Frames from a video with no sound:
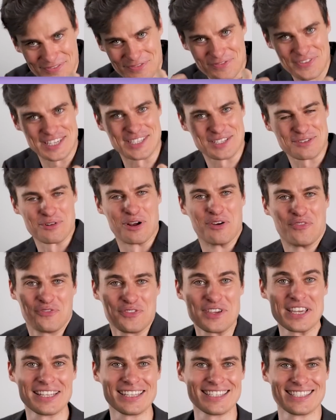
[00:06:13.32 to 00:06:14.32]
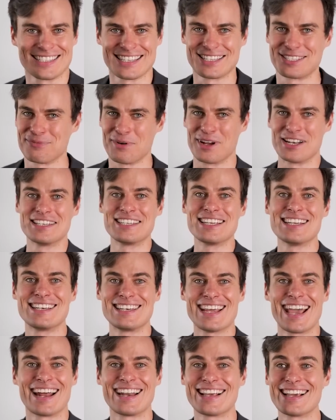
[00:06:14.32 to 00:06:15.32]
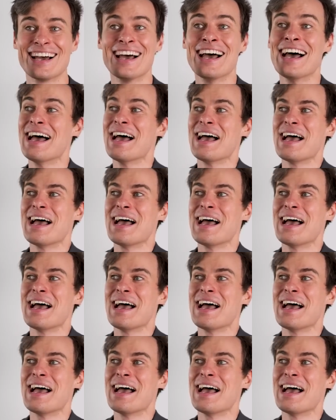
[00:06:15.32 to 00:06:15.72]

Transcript: visceral feel as this one did down here.